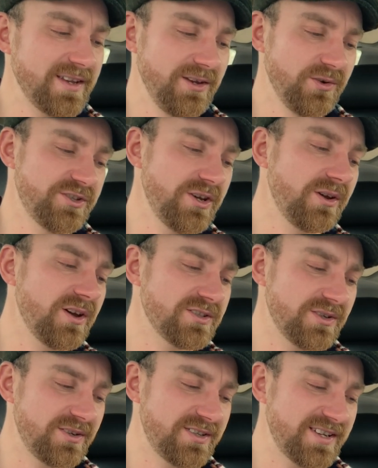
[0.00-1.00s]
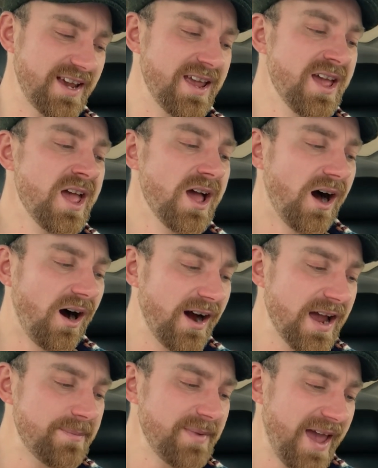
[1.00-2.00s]
He also goes on to say,
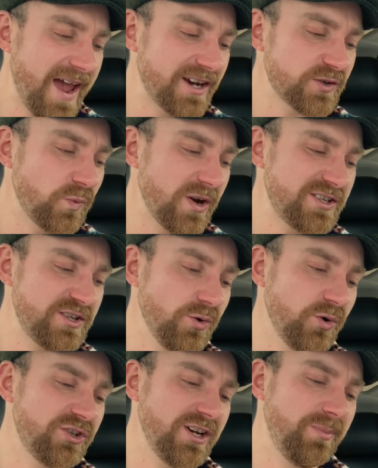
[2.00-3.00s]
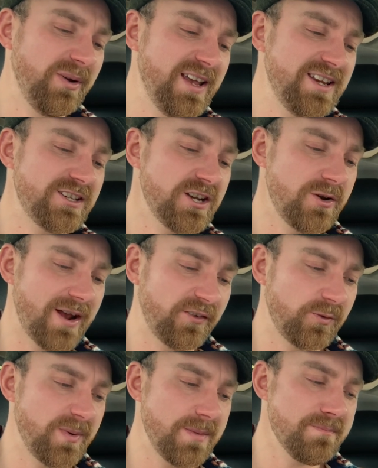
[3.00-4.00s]
I am ex-West Yorkshire Police and you'd
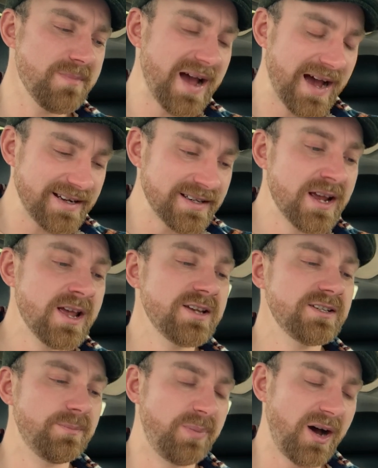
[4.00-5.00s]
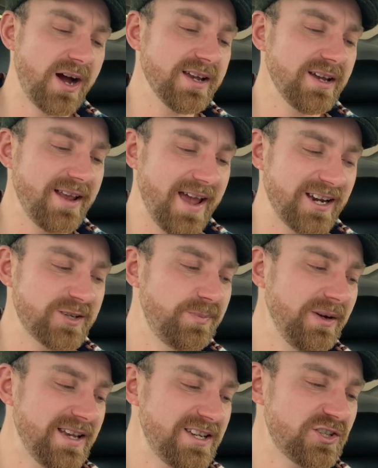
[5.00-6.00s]
have to be mad to buy an
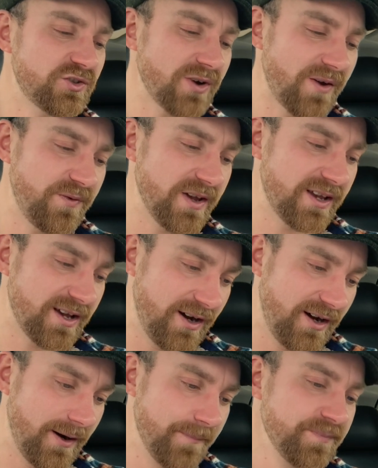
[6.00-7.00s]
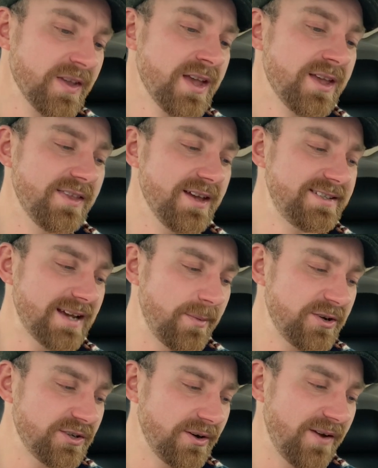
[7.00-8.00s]
ex-police traffic car. They're
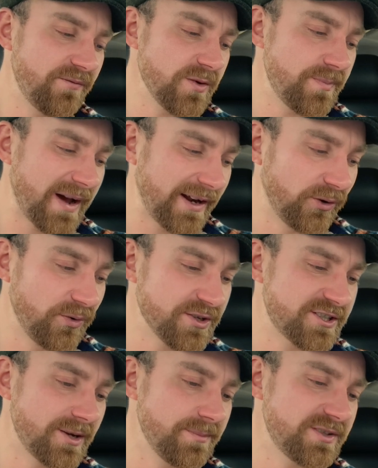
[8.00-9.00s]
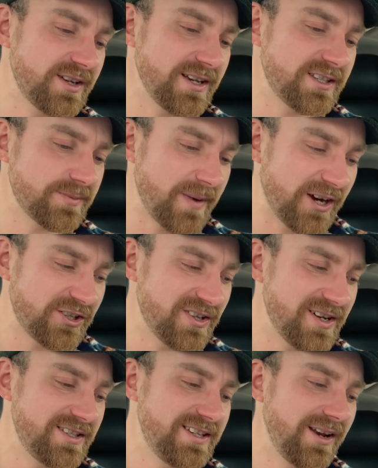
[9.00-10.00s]
damaged on every panel, the sumps get smashed,
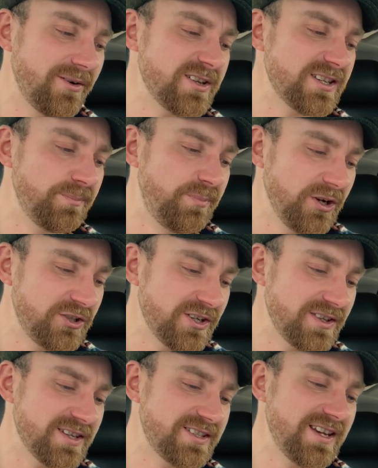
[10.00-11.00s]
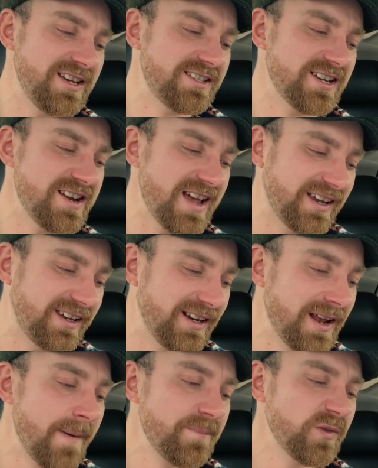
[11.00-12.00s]
the interiors are butchered, the seats are
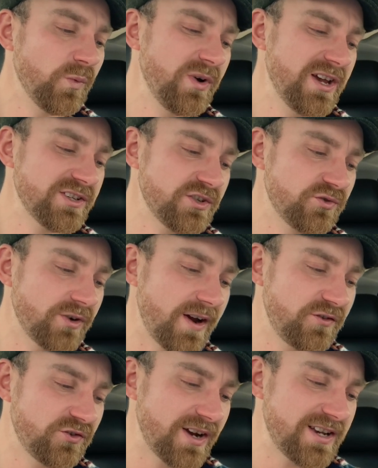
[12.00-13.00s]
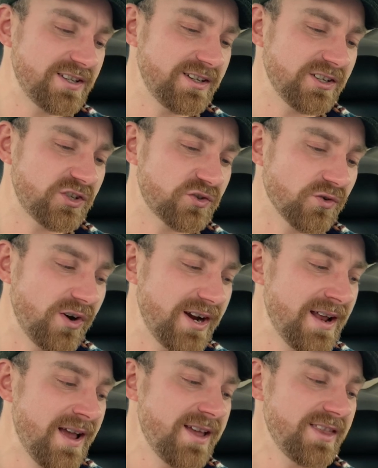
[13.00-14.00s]
knackered, the wheels and drivetrains are
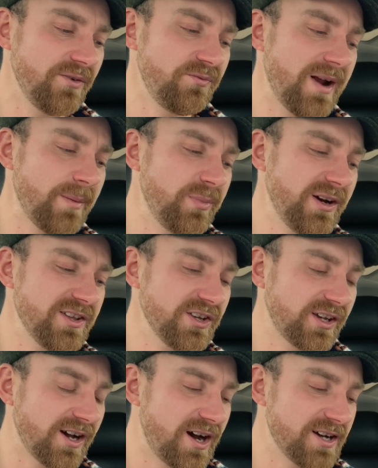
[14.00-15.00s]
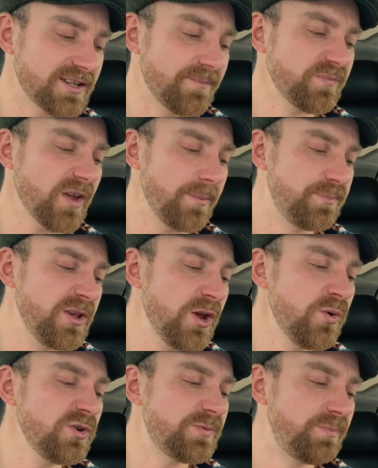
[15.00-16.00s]
destroyed, they're rammed by other cars,
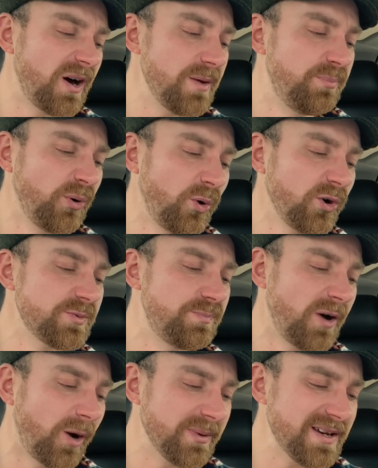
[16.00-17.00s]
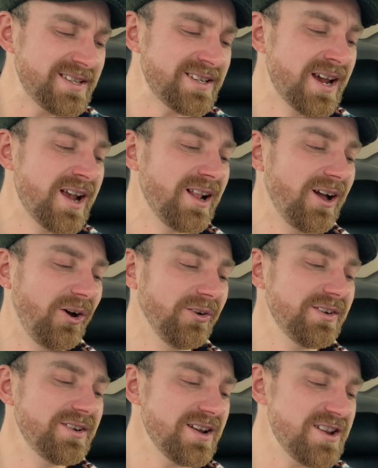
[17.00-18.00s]
abused by bored bobbies
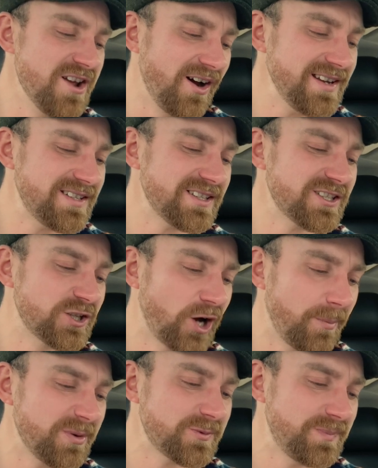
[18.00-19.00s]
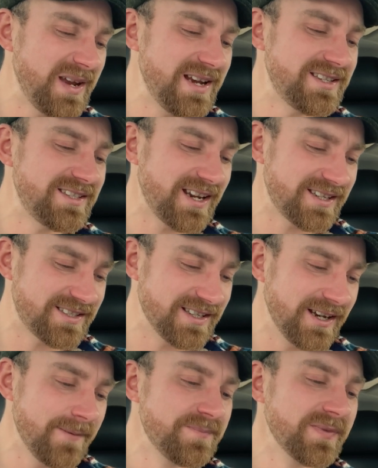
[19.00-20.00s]
on night top speed
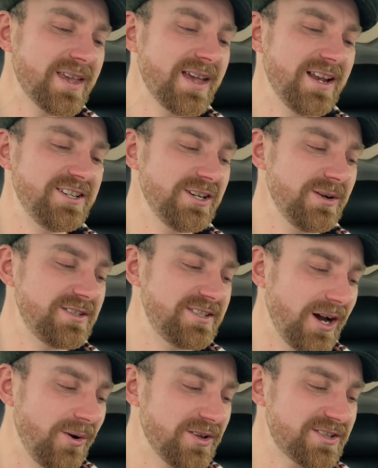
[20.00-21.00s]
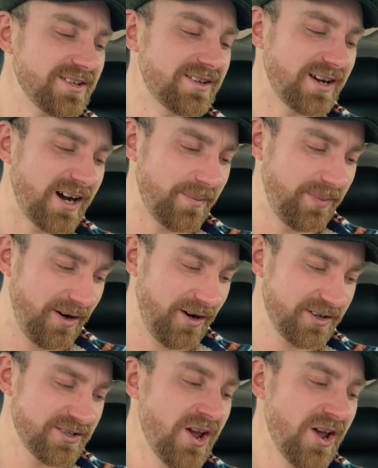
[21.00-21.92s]
testing and doing donuts in car parks.